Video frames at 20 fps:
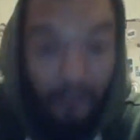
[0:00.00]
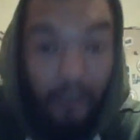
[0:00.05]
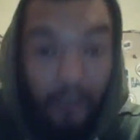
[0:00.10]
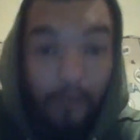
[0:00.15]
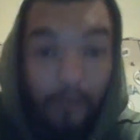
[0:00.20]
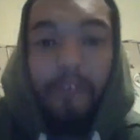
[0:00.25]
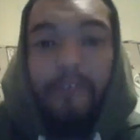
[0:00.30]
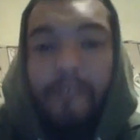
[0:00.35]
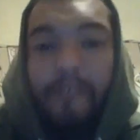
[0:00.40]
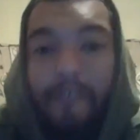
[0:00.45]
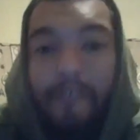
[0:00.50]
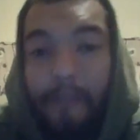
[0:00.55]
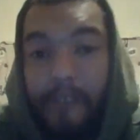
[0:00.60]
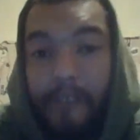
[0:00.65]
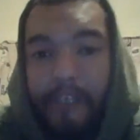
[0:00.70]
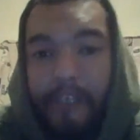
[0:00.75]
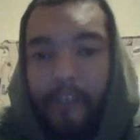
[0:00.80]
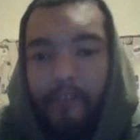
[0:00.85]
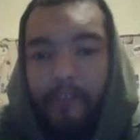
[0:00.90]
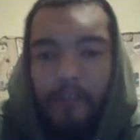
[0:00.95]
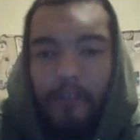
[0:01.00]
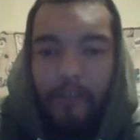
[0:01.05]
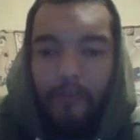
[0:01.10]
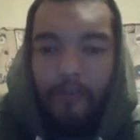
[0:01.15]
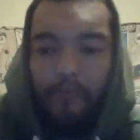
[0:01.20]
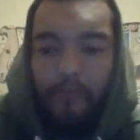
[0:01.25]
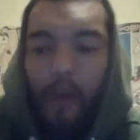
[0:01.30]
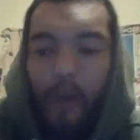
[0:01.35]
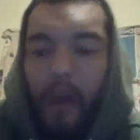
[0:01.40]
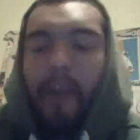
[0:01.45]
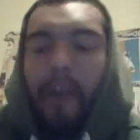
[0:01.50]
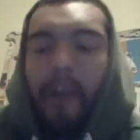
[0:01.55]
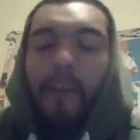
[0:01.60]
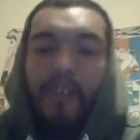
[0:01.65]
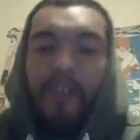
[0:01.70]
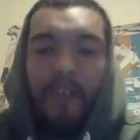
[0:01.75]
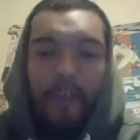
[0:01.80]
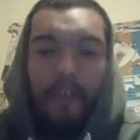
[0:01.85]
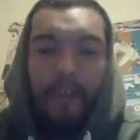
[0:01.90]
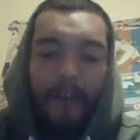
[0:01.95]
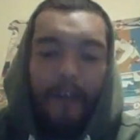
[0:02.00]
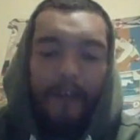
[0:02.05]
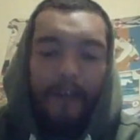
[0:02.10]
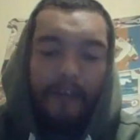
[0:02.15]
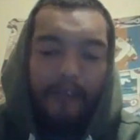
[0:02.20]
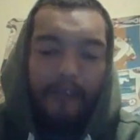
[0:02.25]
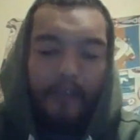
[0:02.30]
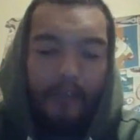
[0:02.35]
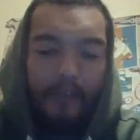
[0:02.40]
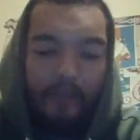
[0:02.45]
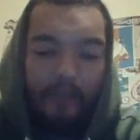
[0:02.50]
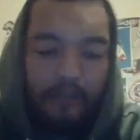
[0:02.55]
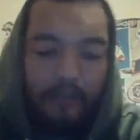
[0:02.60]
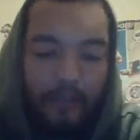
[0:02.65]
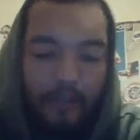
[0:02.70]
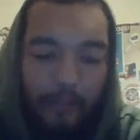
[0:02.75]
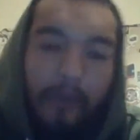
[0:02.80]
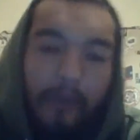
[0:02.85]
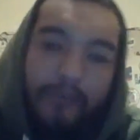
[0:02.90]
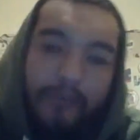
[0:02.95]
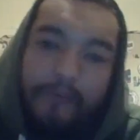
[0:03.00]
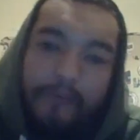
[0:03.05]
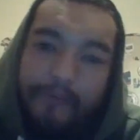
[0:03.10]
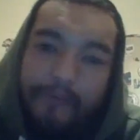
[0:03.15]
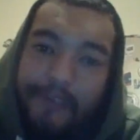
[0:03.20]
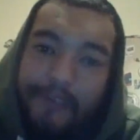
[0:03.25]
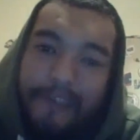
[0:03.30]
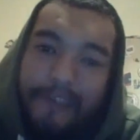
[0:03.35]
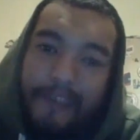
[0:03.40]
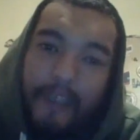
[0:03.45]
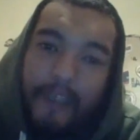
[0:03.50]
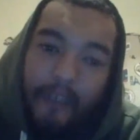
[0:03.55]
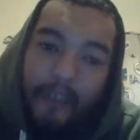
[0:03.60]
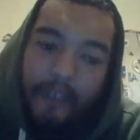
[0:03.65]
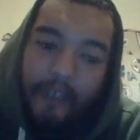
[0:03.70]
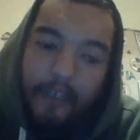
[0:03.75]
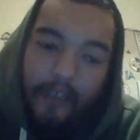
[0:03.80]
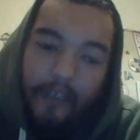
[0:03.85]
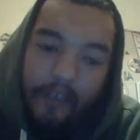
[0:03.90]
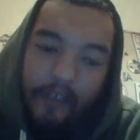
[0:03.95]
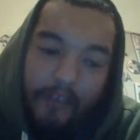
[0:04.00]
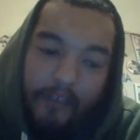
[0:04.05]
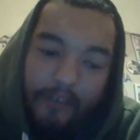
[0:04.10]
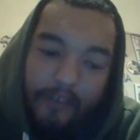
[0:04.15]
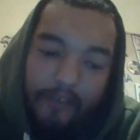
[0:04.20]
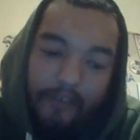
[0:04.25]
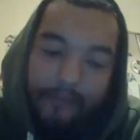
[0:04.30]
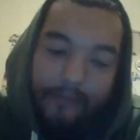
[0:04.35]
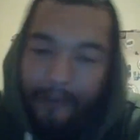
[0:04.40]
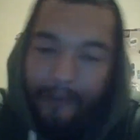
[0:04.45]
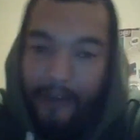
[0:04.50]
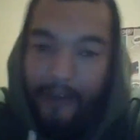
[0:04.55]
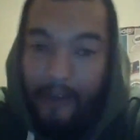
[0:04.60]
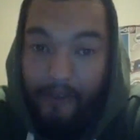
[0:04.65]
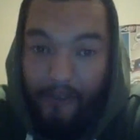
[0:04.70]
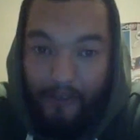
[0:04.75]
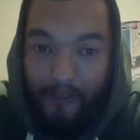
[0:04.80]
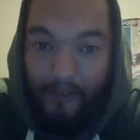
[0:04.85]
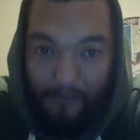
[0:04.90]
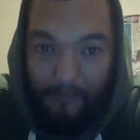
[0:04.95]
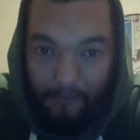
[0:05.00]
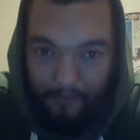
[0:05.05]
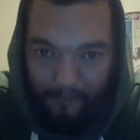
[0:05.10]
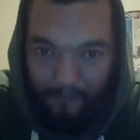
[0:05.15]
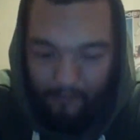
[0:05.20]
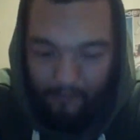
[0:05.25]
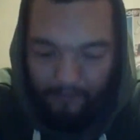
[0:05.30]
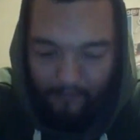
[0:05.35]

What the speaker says: we're going to go into this Chris Jericho, why he's there. Supposedly, he's a free agent.